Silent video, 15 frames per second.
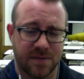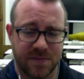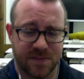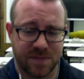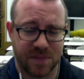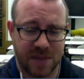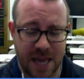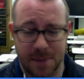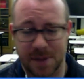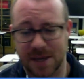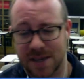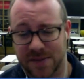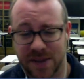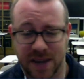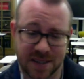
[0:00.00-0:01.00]
gaming
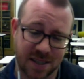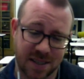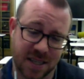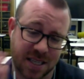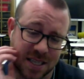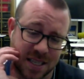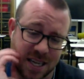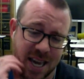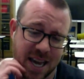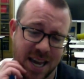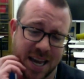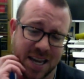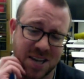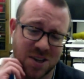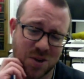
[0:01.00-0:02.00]
devices,
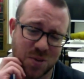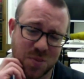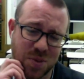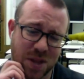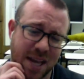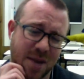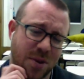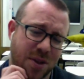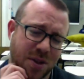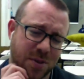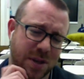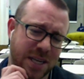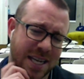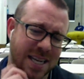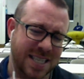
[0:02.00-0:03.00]
and to play with
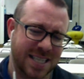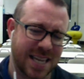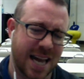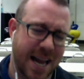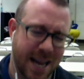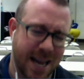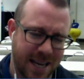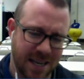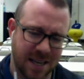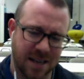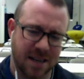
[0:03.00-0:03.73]
3D design and